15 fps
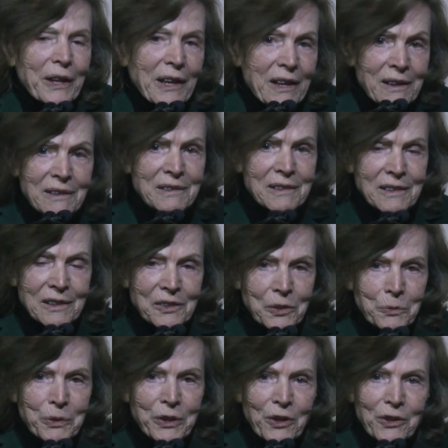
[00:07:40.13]
And if we
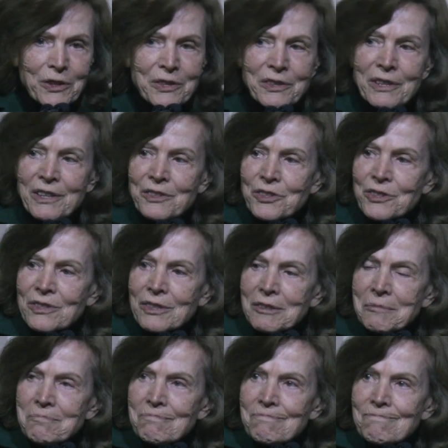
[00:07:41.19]
can't, then they're regarded
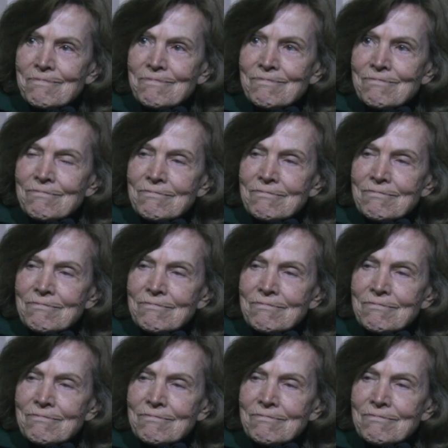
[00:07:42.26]
as